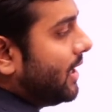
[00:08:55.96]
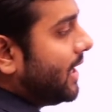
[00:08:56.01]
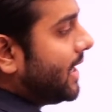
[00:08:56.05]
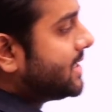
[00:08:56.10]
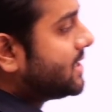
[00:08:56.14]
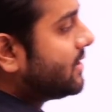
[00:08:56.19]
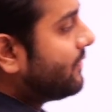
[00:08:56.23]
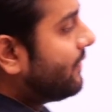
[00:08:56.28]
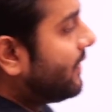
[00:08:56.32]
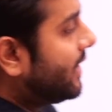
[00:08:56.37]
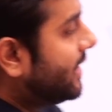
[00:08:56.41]
as
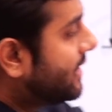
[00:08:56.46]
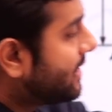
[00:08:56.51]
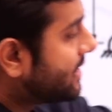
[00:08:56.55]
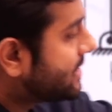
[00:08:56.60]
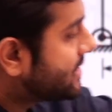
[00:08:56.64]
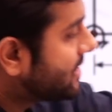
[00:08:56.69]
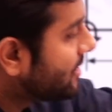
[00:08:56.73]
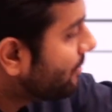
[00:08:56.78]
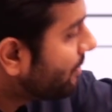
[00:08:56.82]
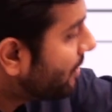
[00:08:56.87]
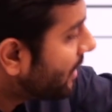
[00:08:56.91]
if it is
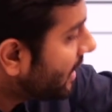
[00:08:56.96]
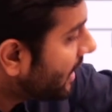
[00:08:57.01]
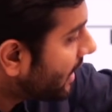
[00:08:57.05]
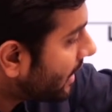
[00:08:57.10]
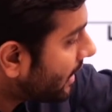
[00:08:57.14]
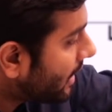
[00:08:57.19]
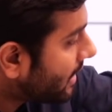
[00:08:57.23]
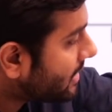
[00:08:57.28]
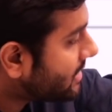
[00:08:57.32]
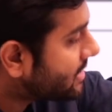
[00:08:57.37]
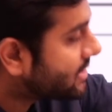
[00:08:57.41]
simply
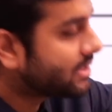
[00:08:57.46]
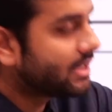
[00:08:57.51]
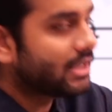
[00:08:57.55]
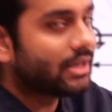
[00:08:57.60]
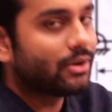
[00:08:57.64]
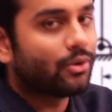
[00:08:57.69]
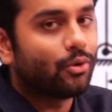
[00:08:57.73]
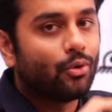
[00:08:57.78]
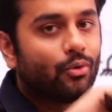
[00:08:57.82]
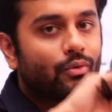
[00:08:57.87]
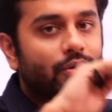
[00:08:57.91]

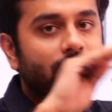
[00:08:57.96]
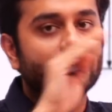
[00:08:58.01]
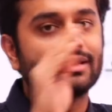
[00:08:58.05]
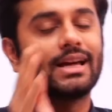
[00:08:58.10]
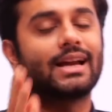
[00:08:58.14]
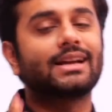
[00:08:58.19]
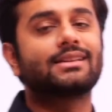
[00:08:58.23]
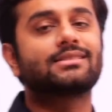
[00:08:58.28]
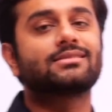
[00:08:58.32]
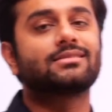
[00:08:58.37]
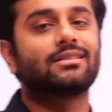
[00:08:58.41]
resting over
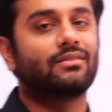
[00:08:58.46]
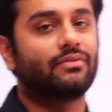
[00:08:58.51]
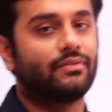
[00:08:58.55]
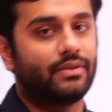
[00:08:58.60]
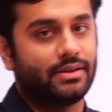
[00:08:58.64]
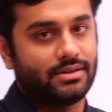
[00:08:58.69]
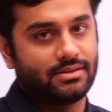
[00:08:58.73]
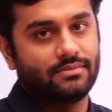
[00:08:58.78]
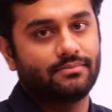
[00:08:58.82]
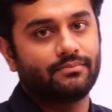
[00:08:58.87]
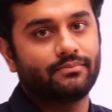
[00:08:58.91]
that
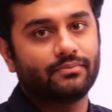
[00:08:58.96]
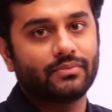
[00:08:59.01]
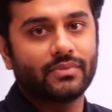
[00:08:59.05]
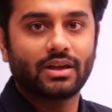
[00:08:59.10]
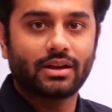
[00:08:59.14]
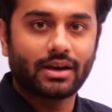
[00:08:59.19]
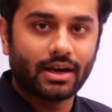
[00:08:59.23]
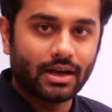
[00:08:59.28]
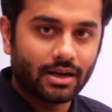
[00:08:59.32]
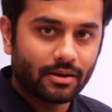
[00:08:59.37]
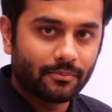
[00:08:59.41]
surface,
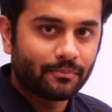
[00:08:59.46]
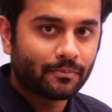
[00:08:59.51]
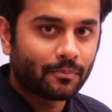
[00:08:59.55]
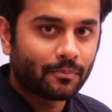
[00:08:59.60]
right?